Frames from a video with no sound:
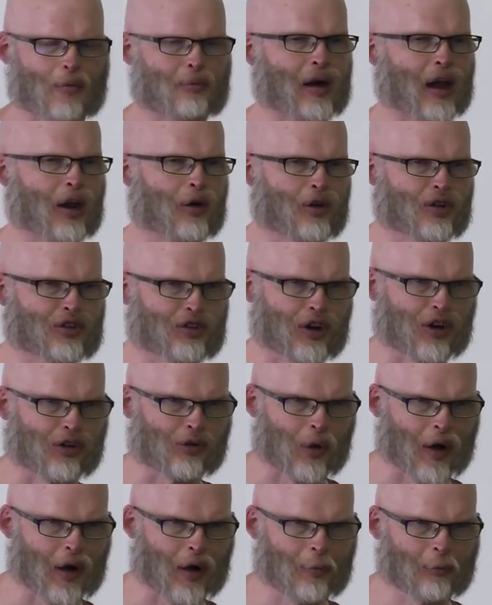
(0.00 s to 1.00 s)
Belarusian as
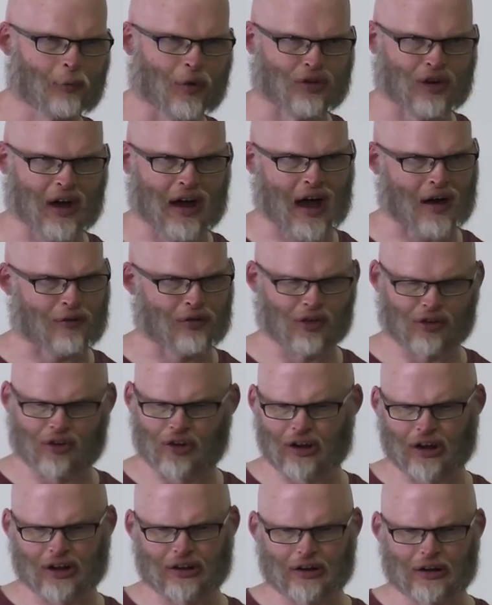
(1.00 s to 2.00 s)
well, which I haven't
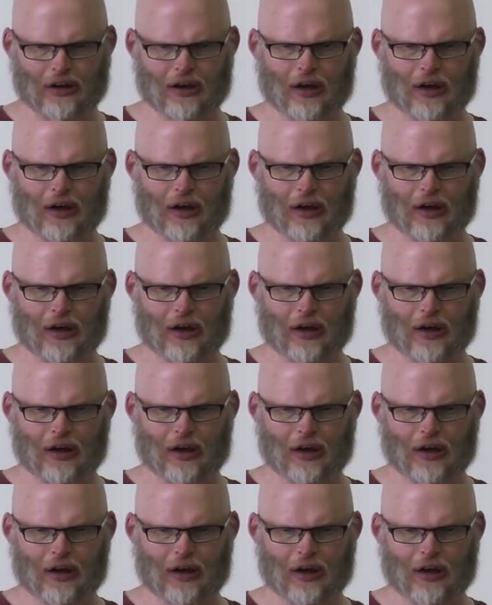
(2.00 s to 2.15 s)
studied